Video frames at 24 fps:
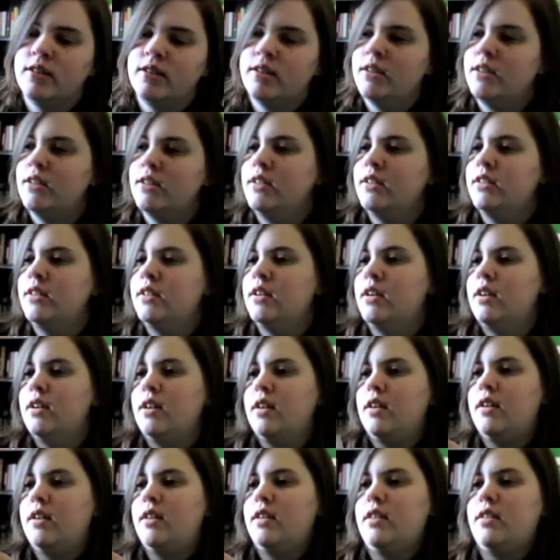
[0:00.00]

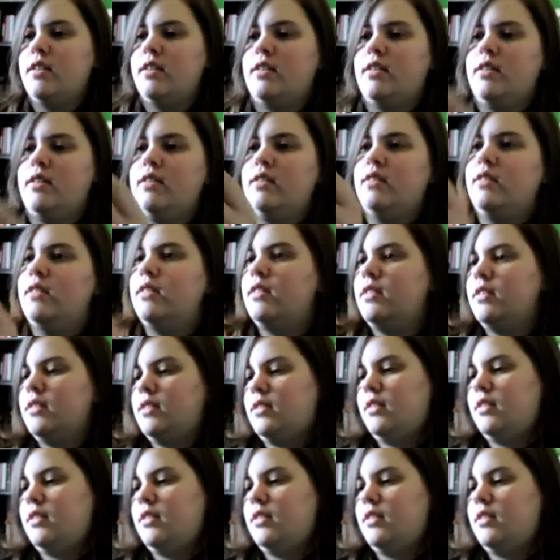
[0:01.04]
(silence)